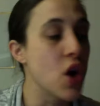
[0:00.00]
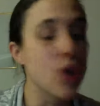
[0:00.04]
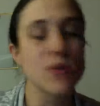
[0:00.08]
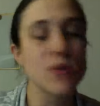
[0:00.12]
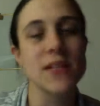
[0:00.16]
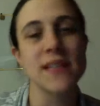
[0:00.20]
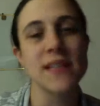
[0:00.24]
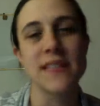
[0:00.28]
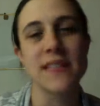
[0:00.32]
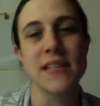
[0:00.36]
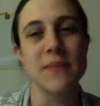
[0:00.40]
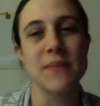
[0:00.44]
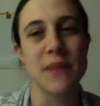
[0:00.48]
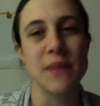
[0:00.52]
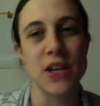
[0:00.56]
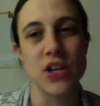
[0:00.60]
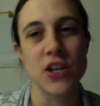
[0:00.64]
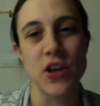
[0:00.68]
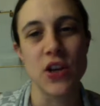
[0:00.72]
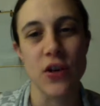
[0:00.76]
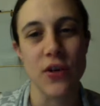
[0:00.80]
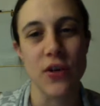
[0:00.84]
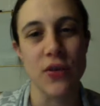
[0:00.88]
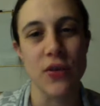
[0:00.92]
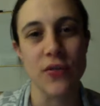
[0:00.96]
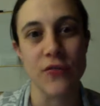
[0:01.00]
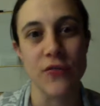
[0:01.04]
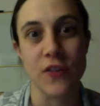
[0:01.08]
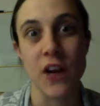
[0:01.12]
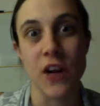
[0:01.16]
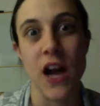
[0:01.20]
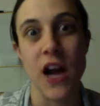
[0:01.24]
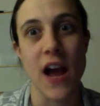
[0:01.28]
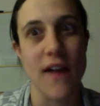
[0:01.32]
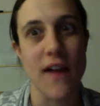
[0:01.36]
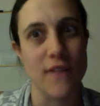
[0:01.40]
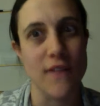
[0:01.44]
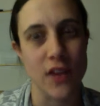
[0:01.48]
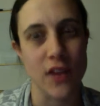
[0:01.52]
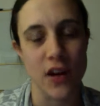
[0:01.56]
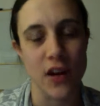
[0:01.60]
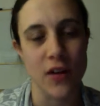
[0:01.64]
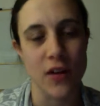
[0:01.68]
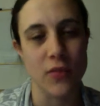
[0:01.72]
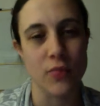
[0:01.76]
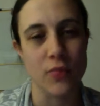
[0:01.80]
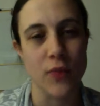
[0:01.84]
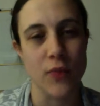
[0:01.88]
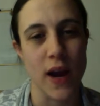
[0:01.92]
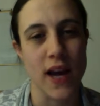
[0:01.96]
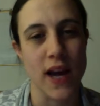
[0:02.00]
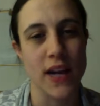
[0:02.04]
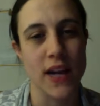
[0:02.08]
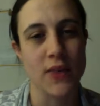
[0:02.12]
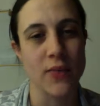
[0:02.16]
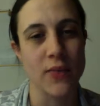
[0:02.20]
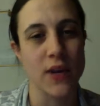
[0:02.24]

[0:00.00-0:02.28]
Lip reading: doesn't mean no forever, right?